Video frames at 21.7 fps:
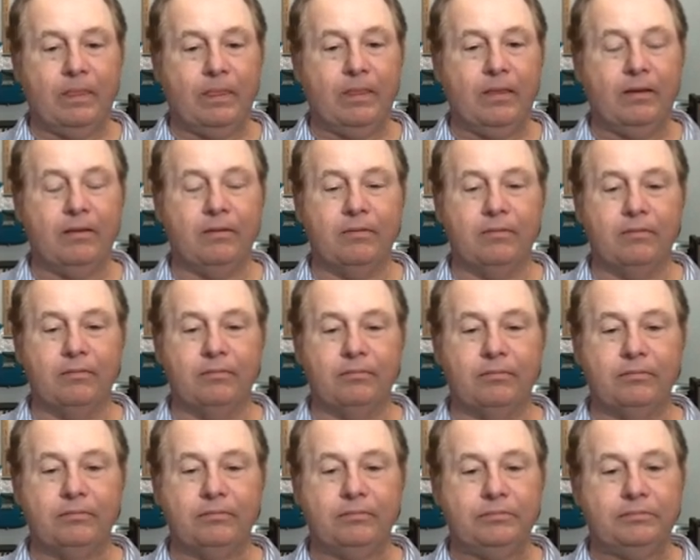
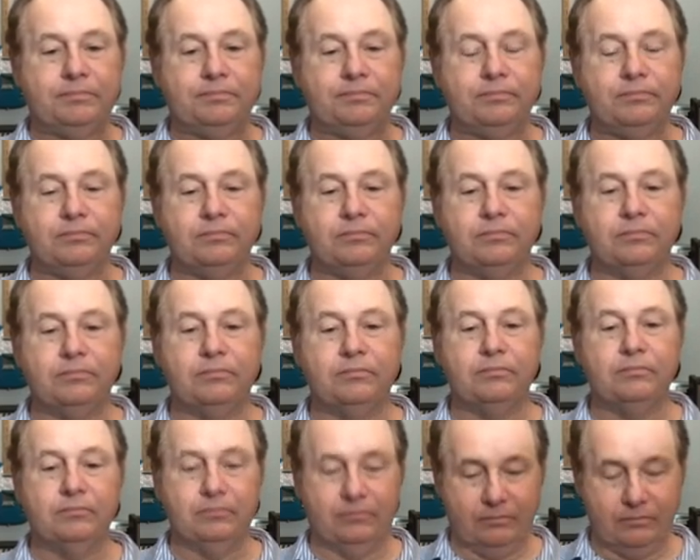
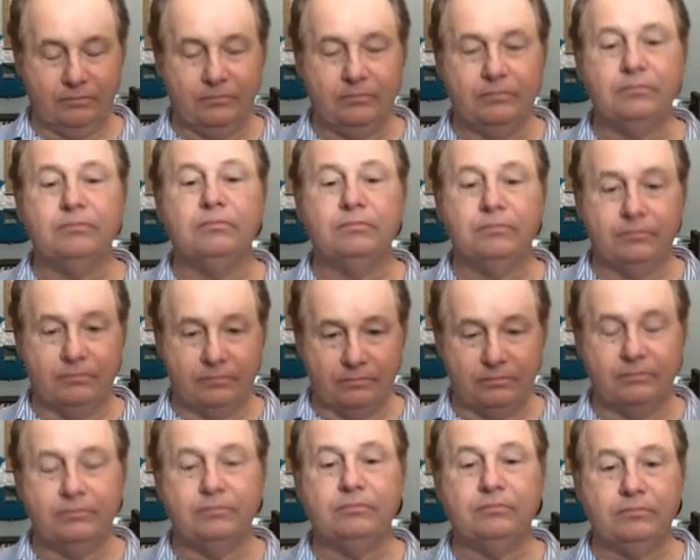
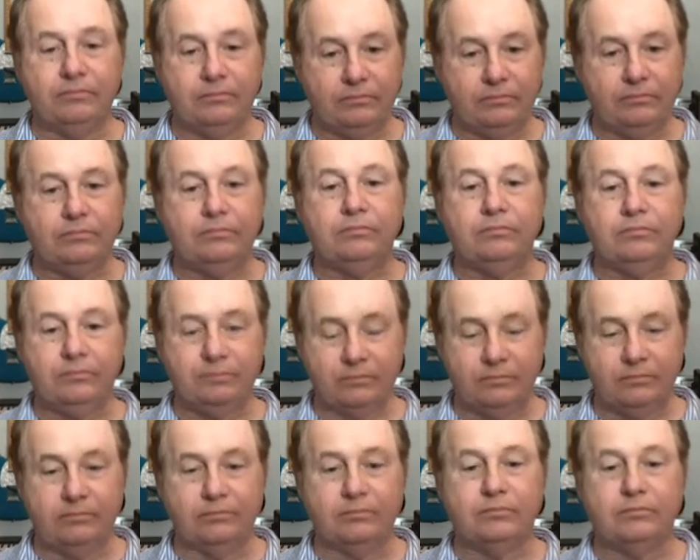
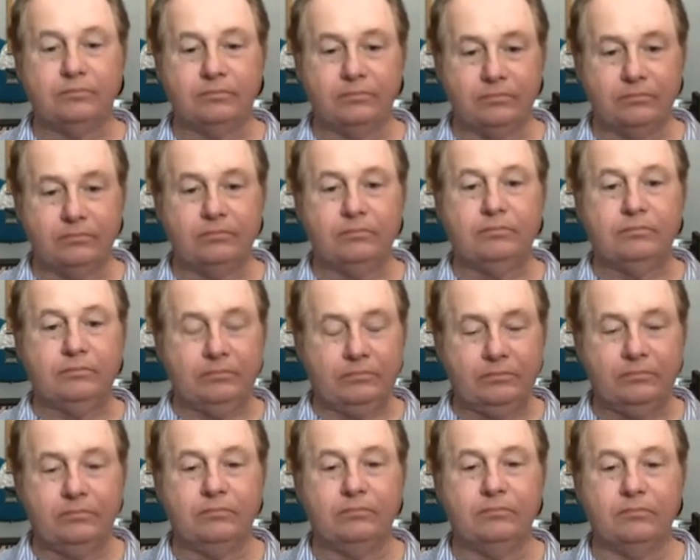
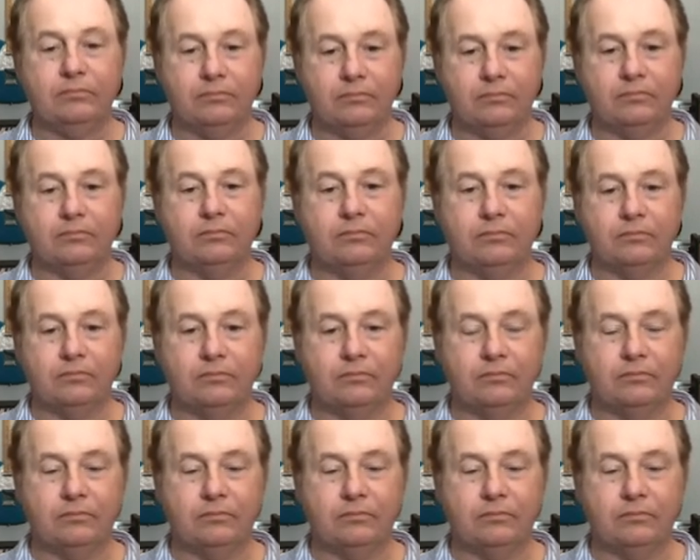No words are spoken by the person on screen.